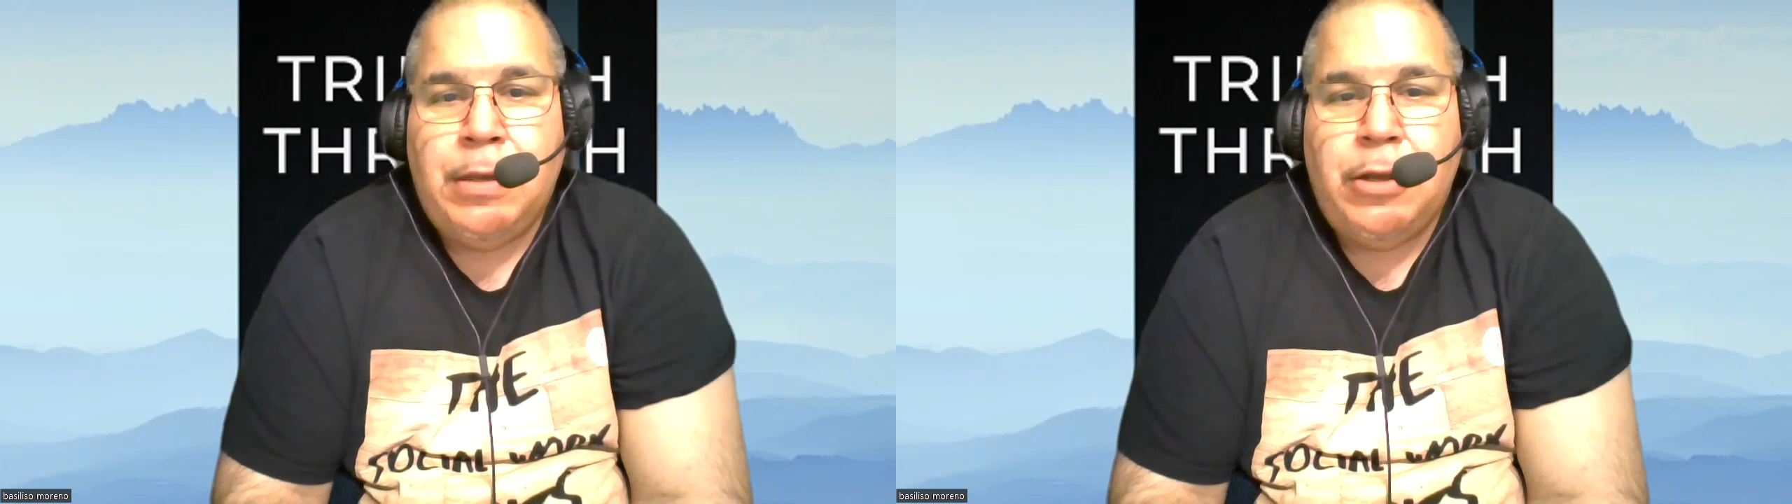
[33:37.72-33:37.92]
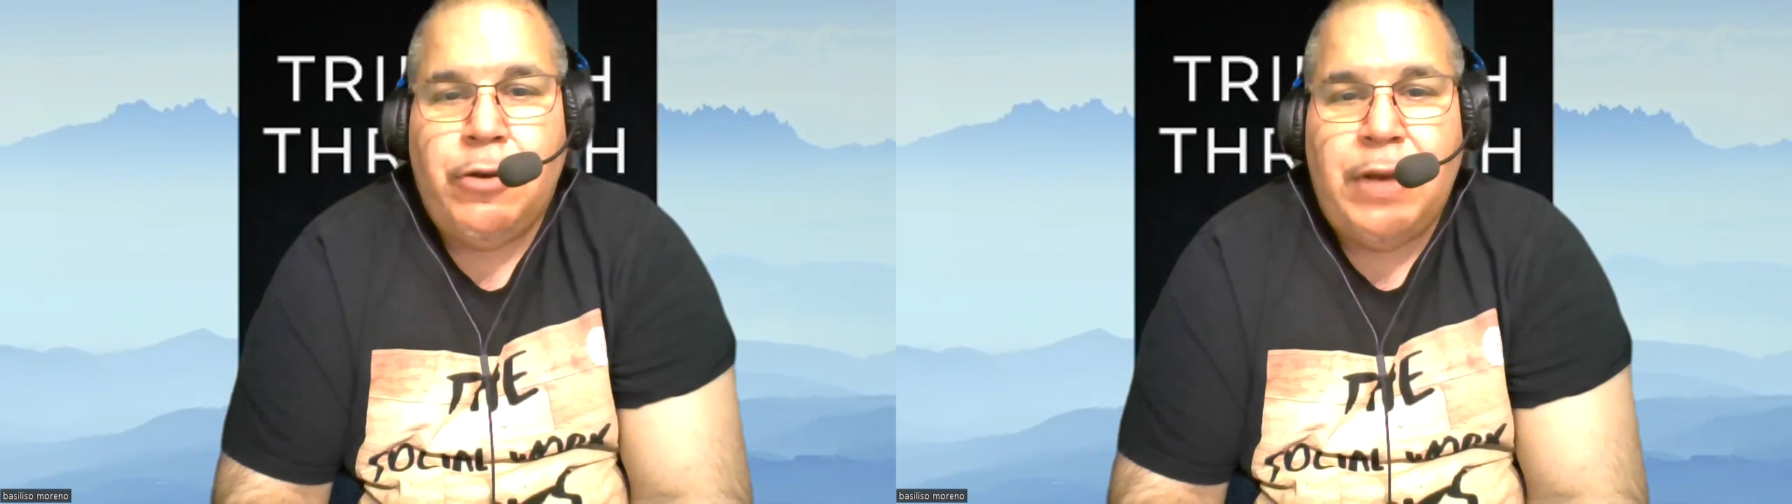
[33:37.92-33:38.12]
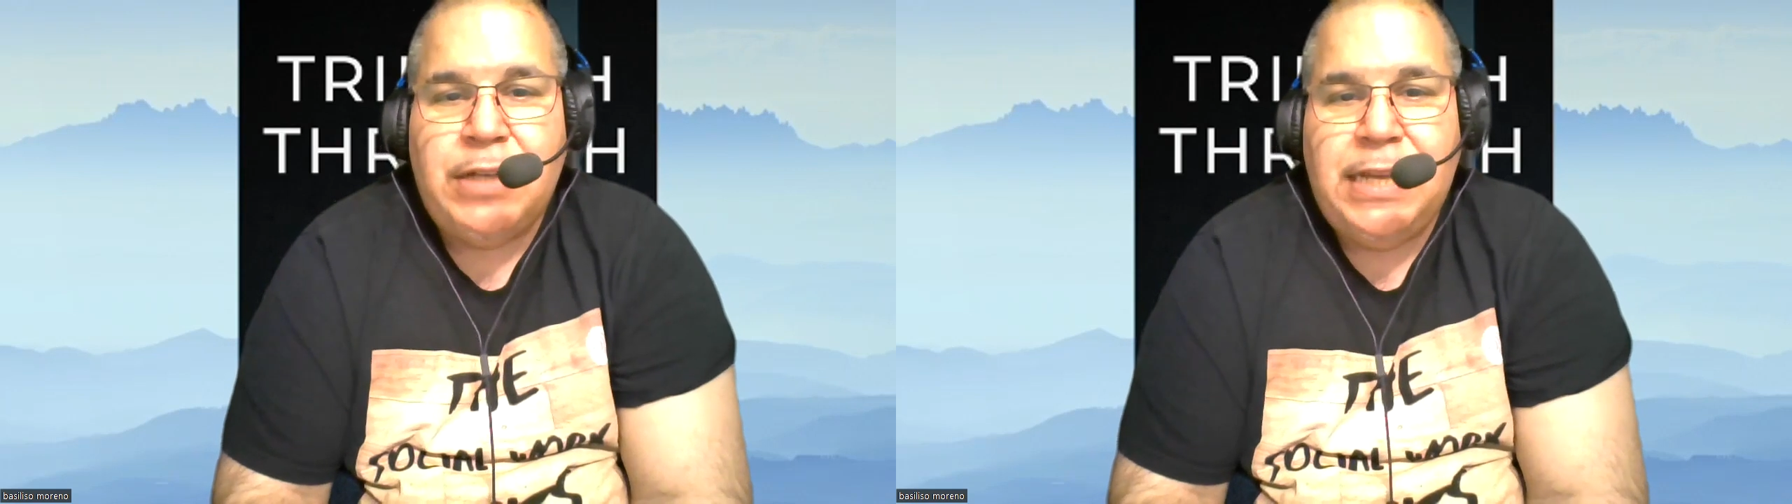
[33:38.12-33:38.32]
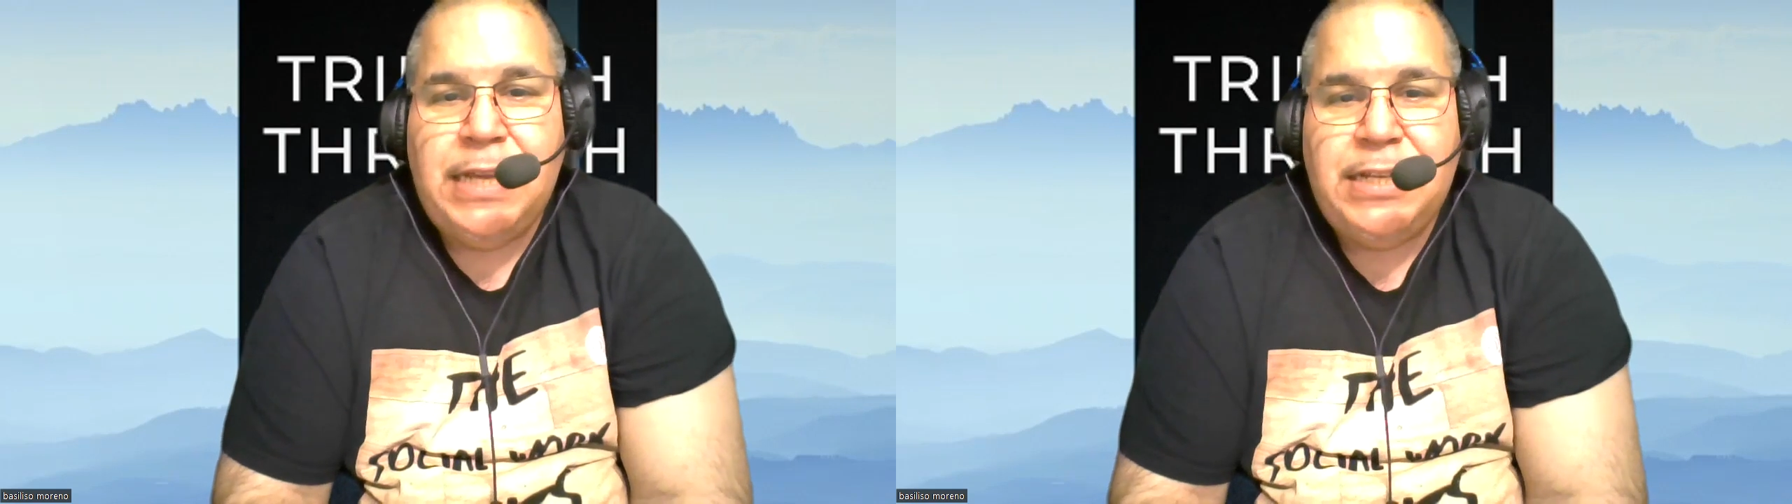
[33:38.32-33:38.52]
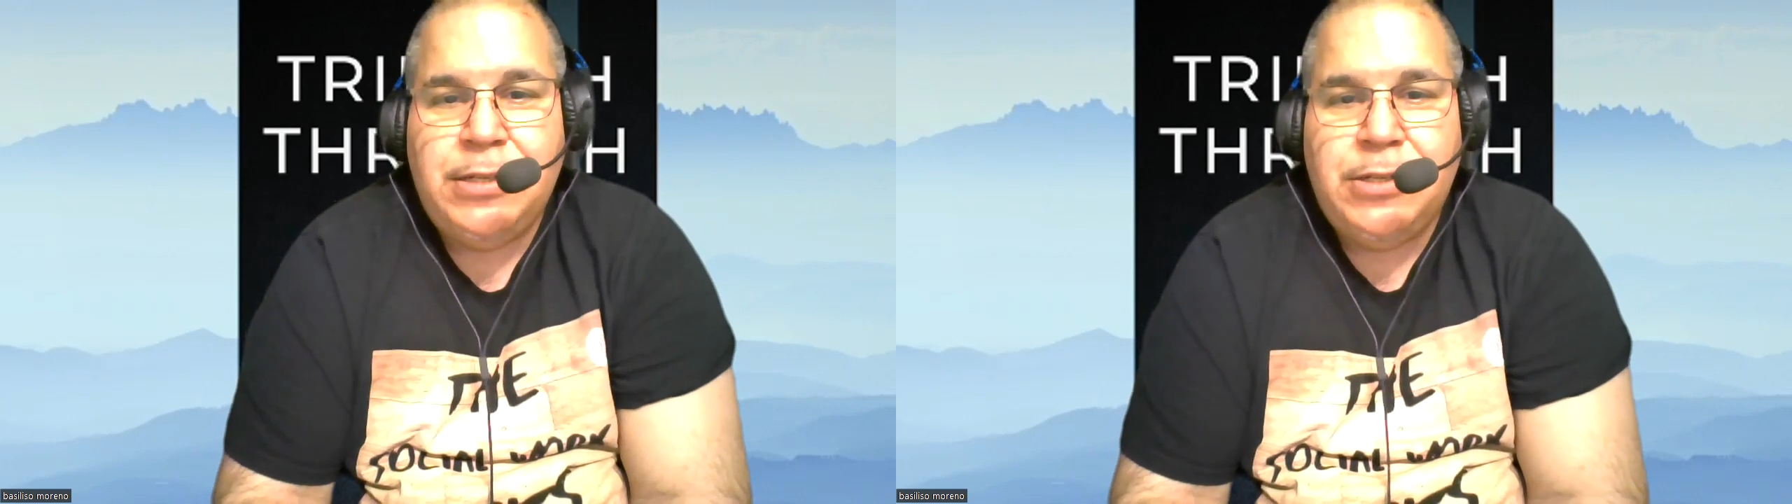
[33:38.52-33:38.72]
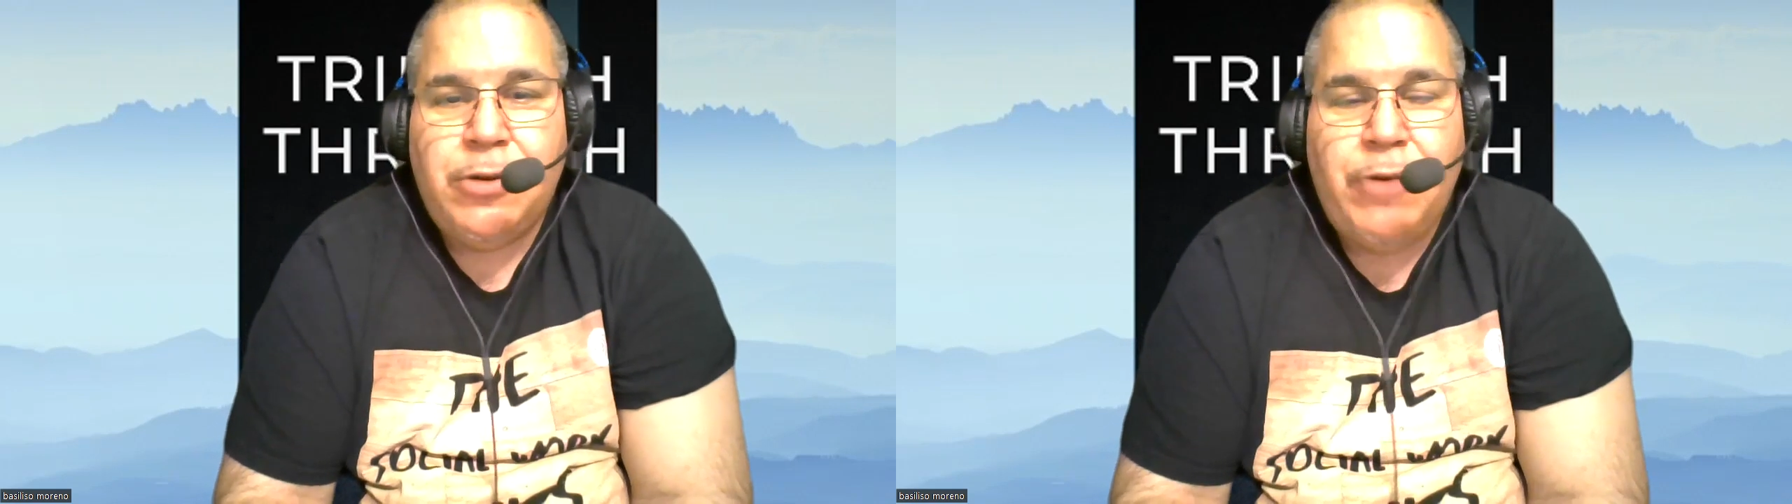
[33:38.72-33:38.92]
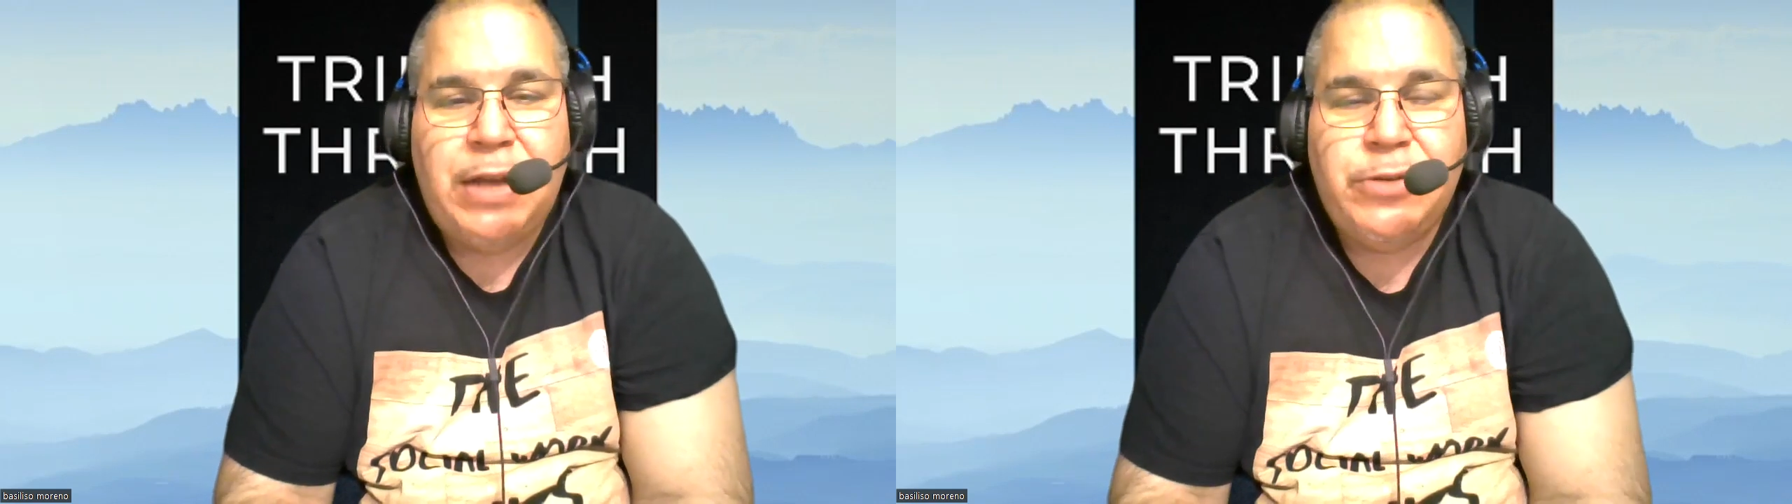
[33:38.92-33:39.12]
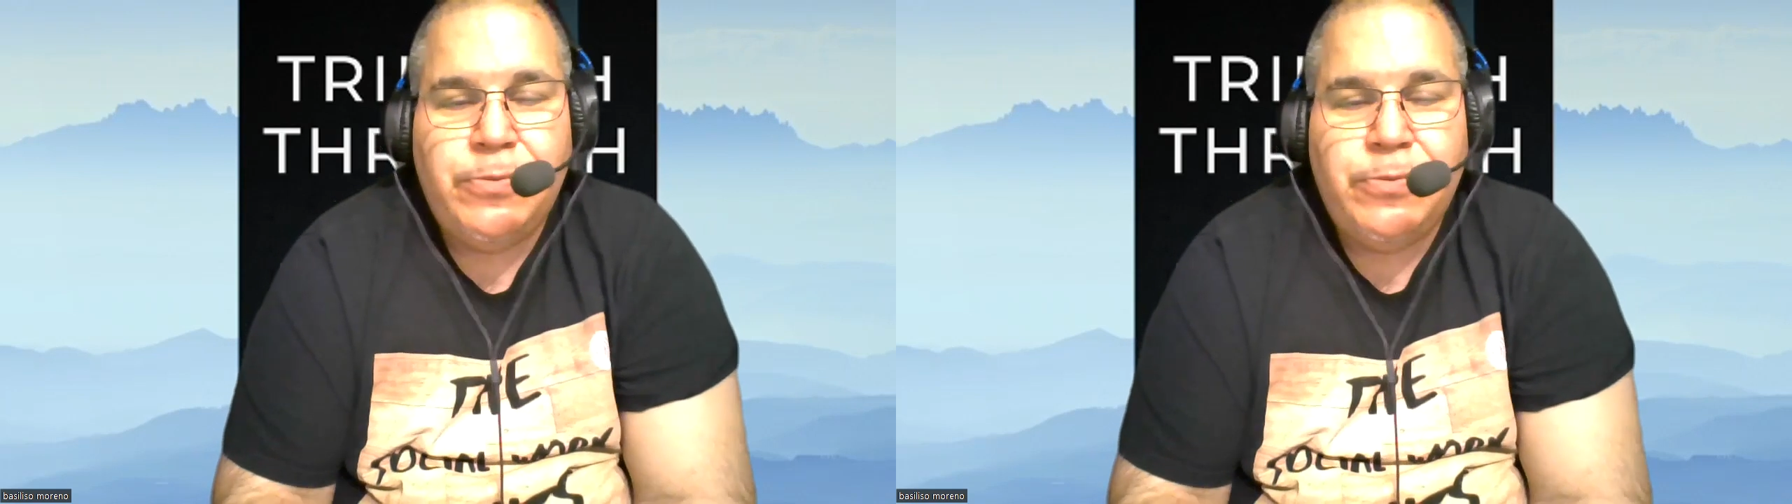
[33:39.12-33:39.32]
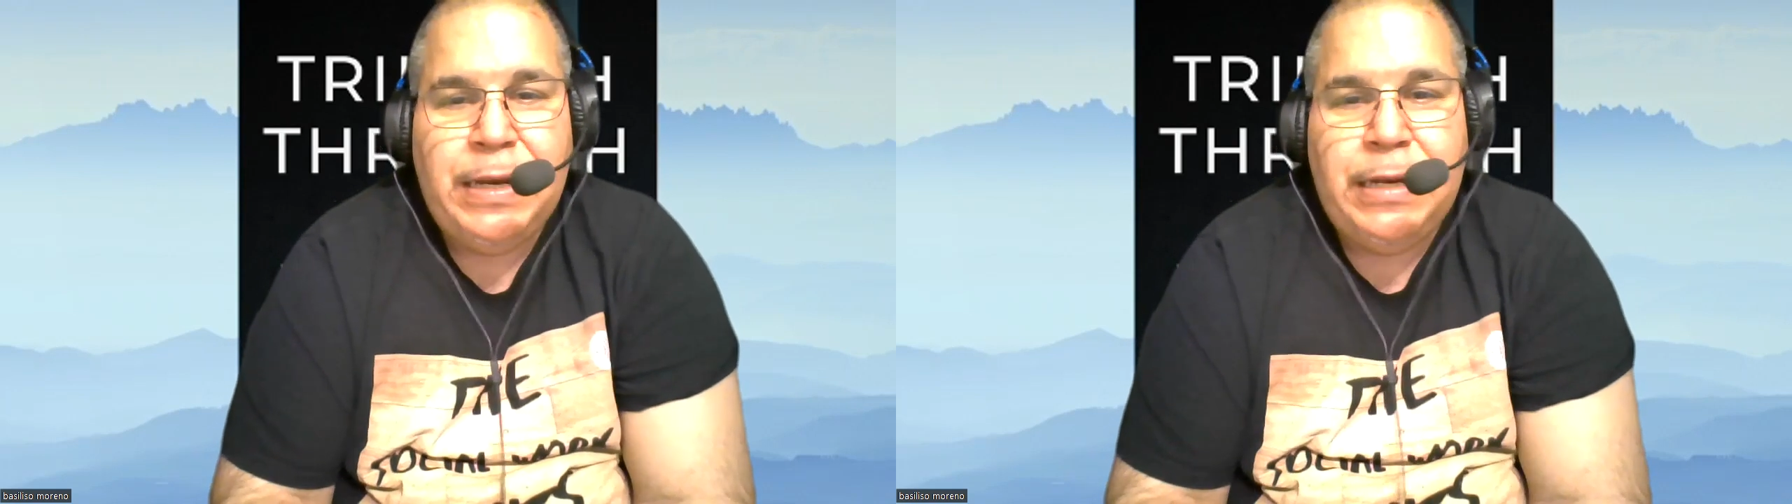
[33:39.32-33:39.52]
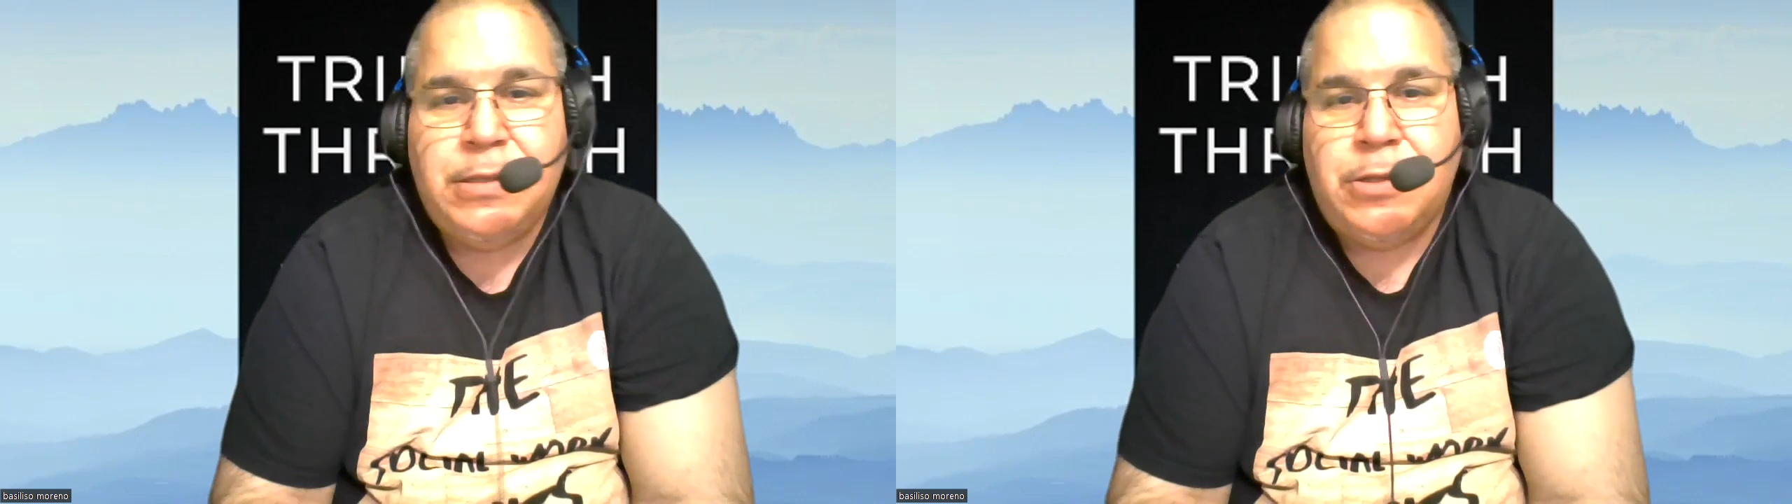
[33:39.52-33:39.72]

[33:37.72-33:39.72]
Congratulations on graduating.